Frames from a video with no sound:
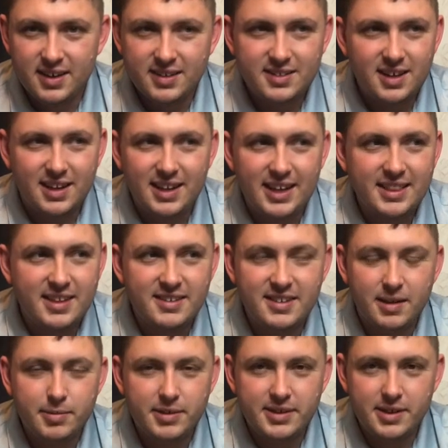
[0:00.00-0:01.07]
It's kind of like the
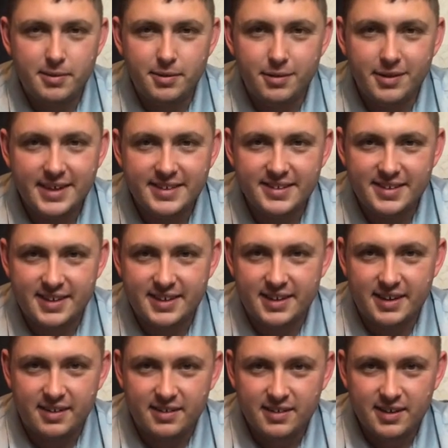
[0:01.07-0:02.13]
WWE
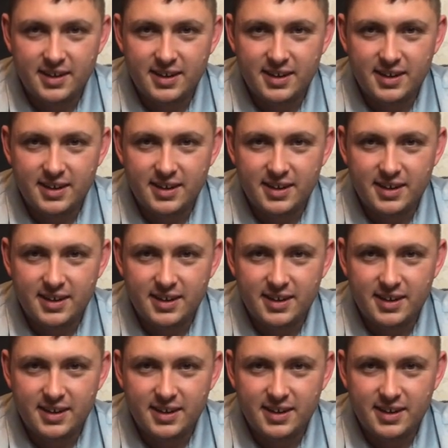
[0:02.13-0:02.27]
sticker.